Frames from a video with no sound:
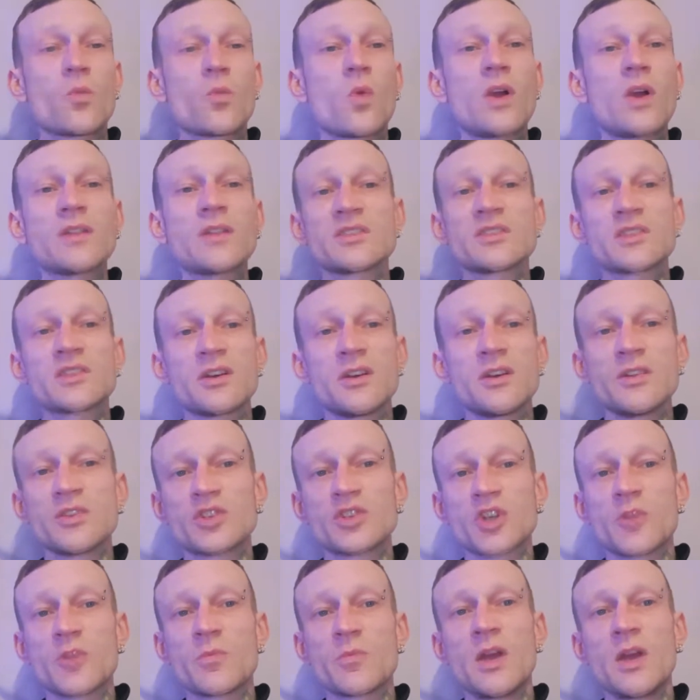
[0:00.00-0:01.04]
one certain
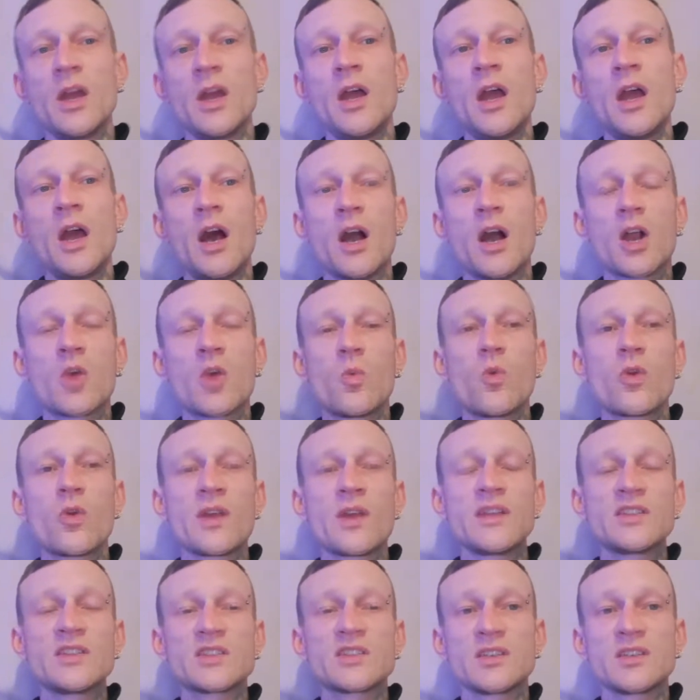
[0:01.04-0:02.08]
job. I can walk
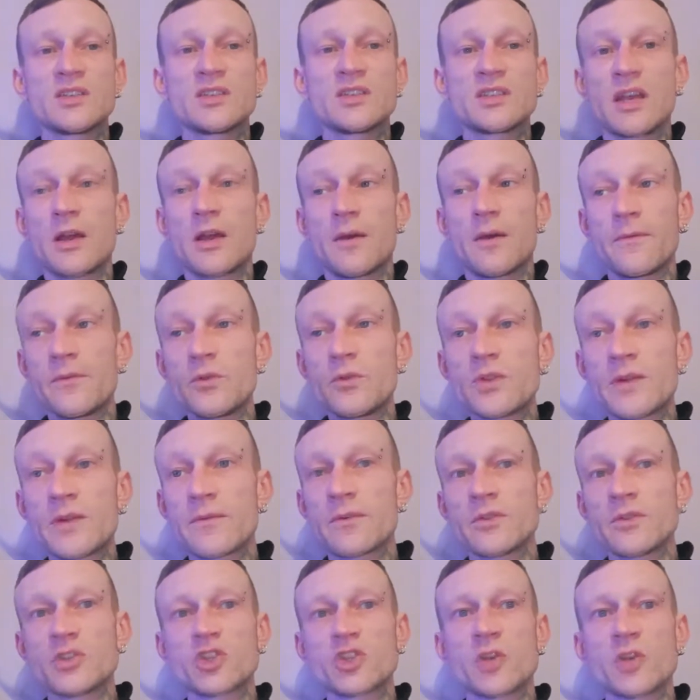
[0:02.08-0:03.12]
into say a few
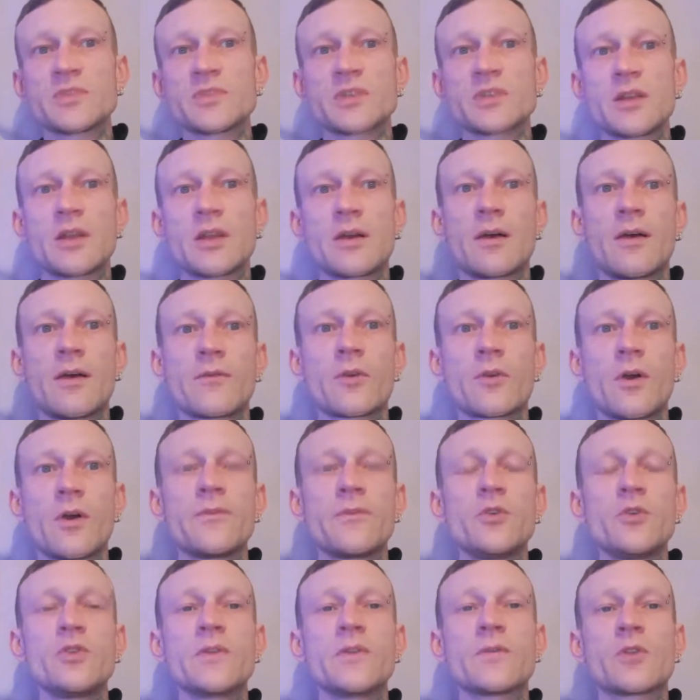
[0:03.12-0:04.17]
different jobs, and I've got a
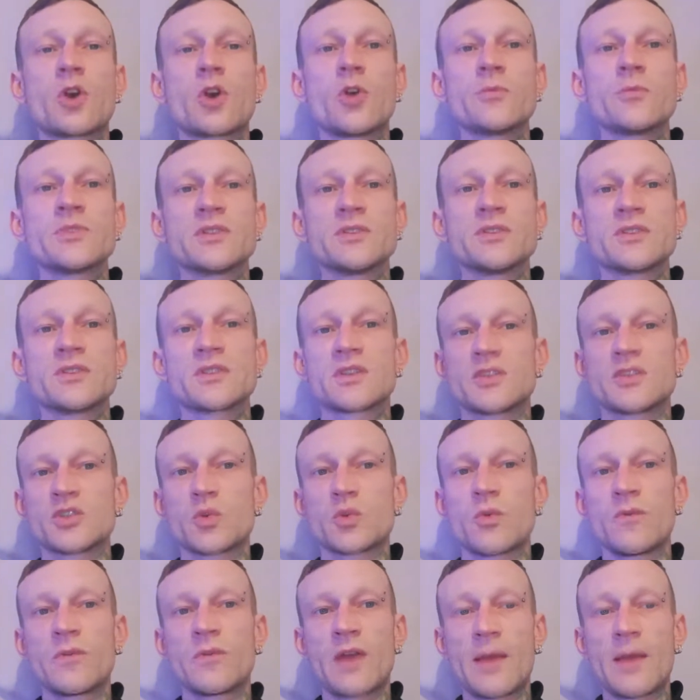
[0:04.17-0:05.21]
few different options to
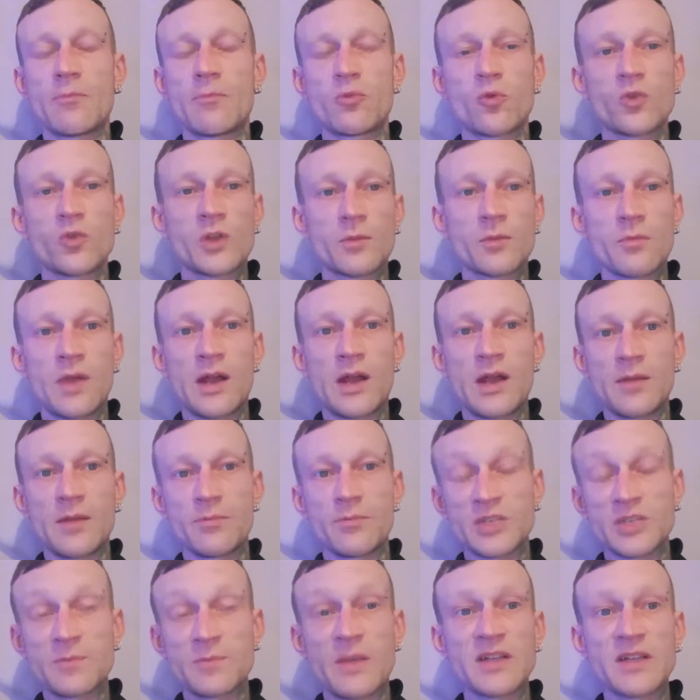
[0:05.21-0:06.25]
sort of like broaden my
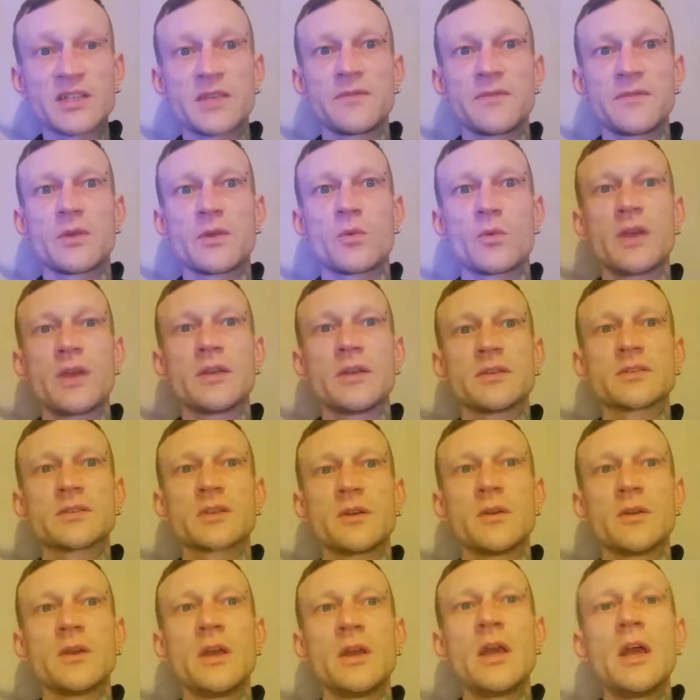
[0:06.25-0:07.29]
perspective in a way.
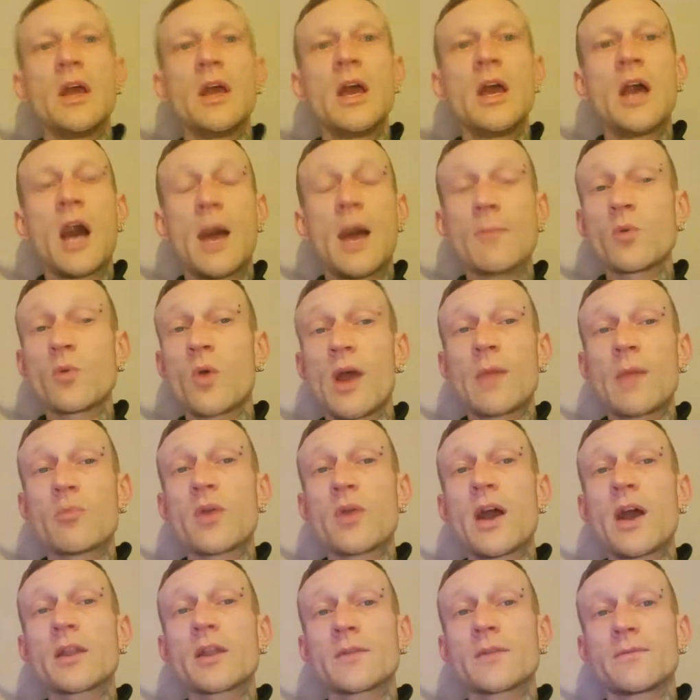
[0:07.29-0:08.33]
So I'm quite
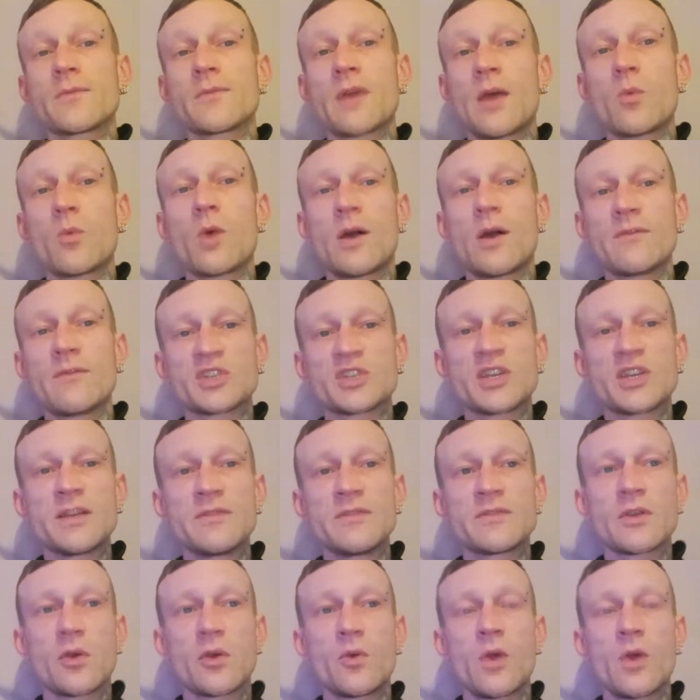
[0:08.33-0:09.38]
proud of like what I've
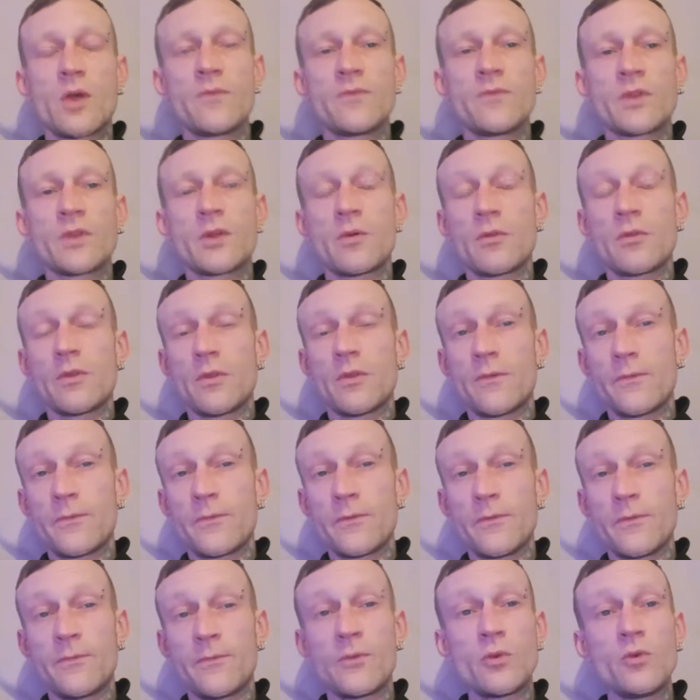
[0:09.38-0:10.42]
achieved though over the
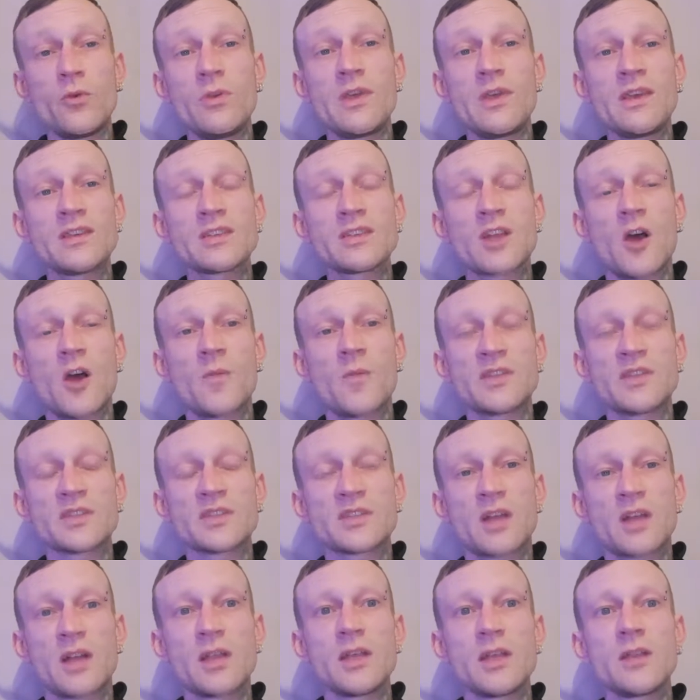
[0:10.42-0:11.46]
few years that I've been
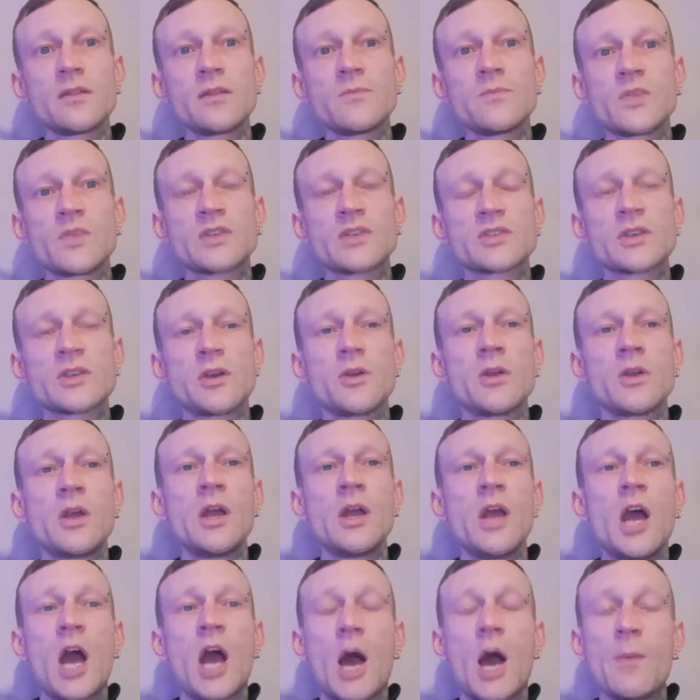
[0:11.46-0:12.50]
studying. So
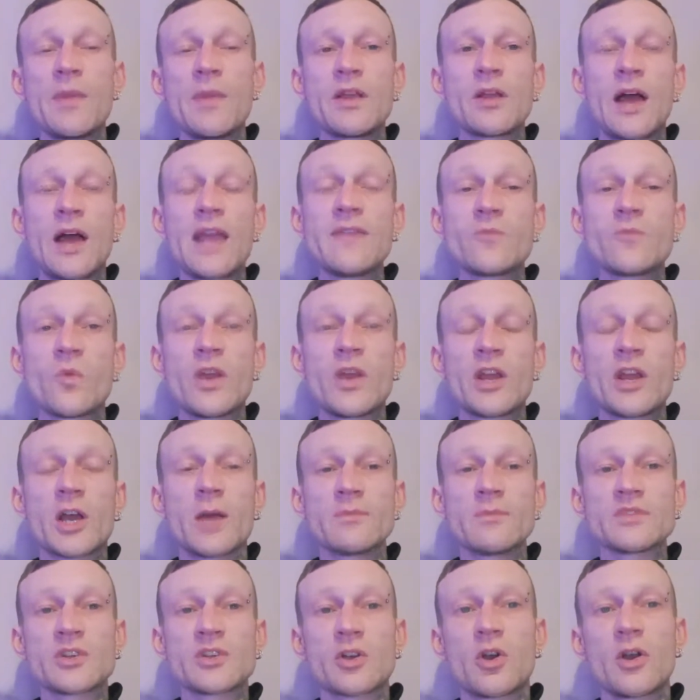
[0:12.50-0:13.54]
I mean, like even when it
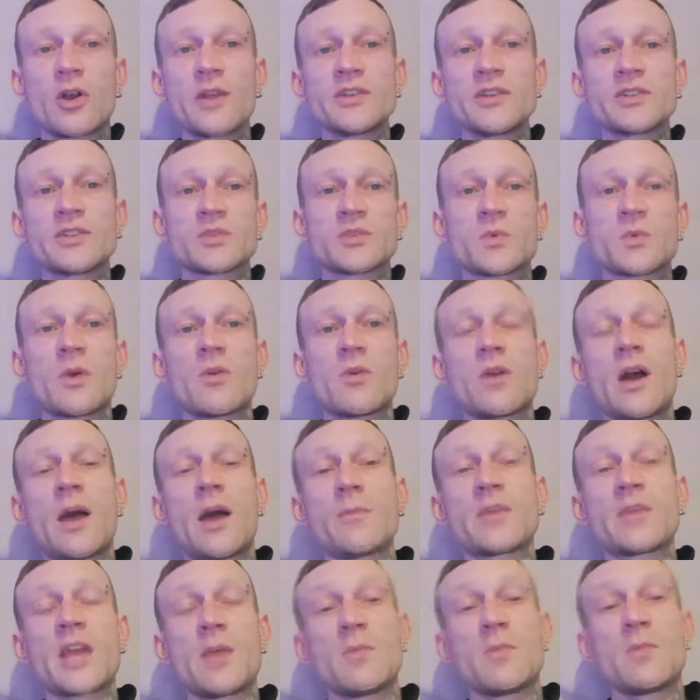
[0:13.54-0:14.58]
comes to college as well, like
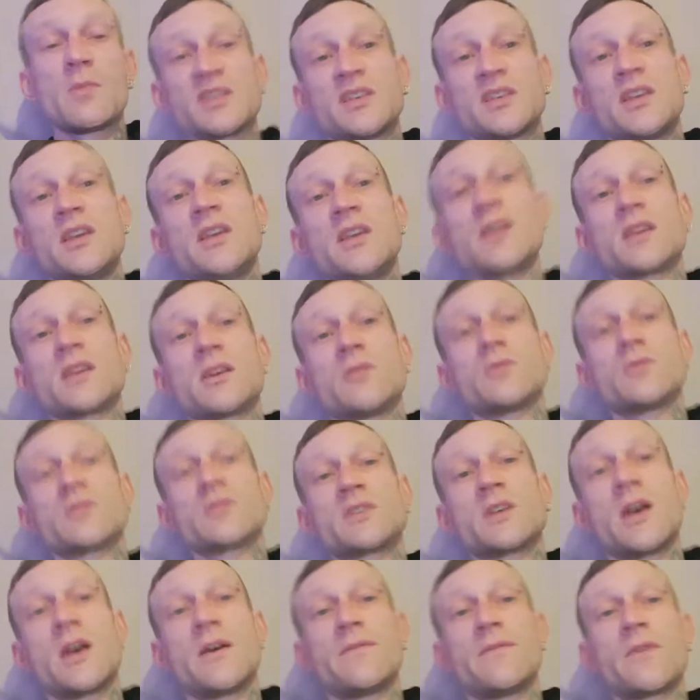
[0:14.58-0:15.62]
I'm getting my City and
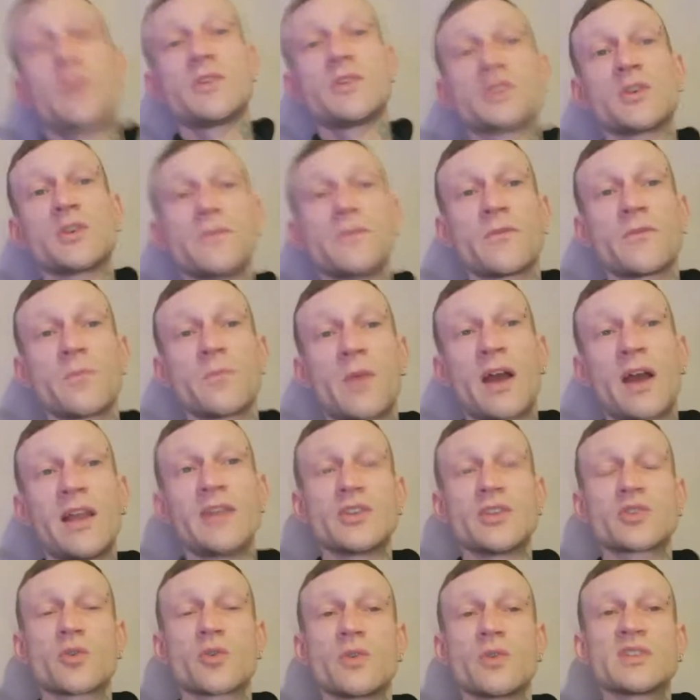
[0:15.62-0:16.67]
Guilds very soon for my
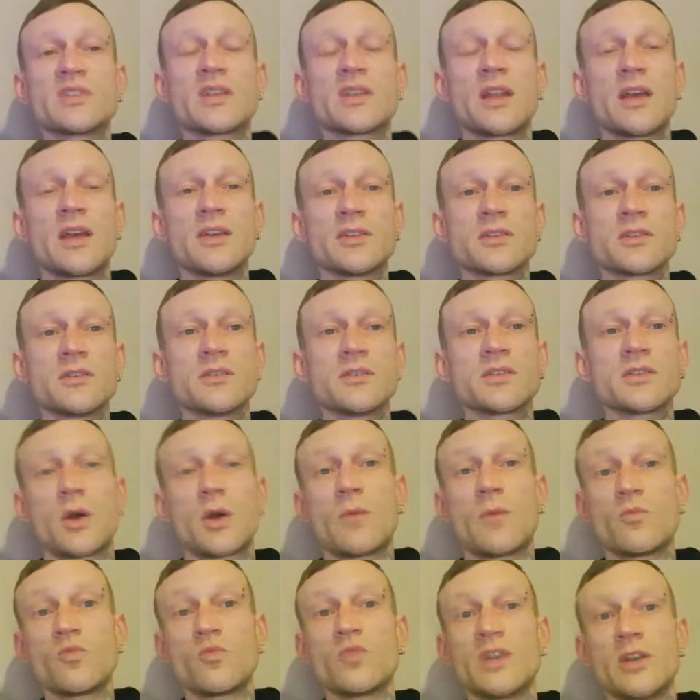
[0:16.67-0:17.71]
electrical installation. So
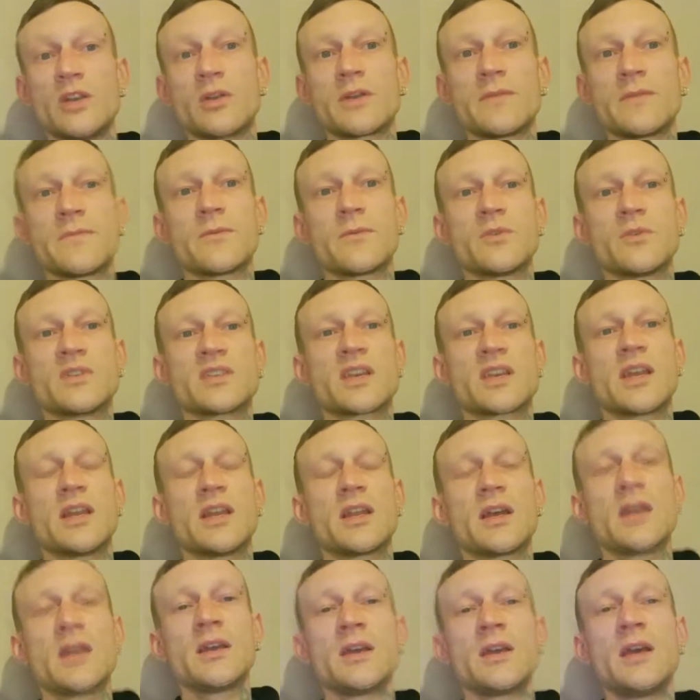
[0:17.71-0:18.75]
I'm really looking forward to
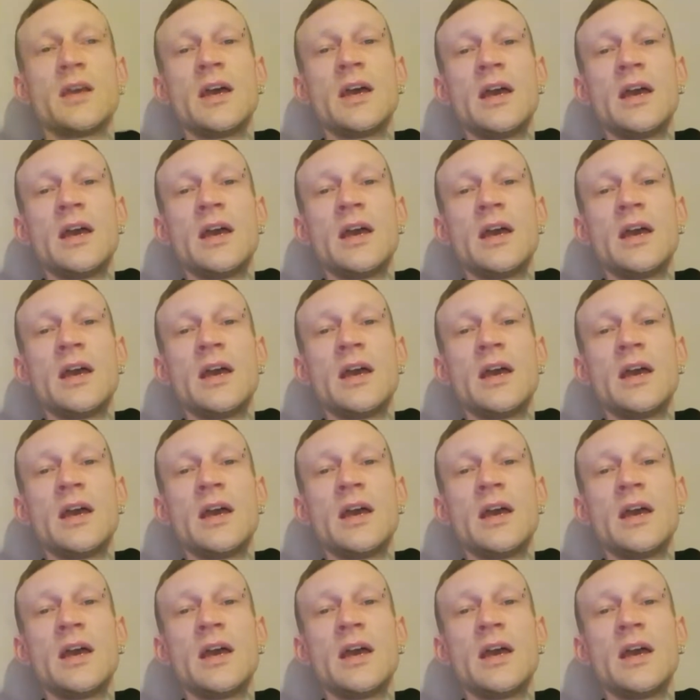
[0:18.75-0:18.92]
getting that.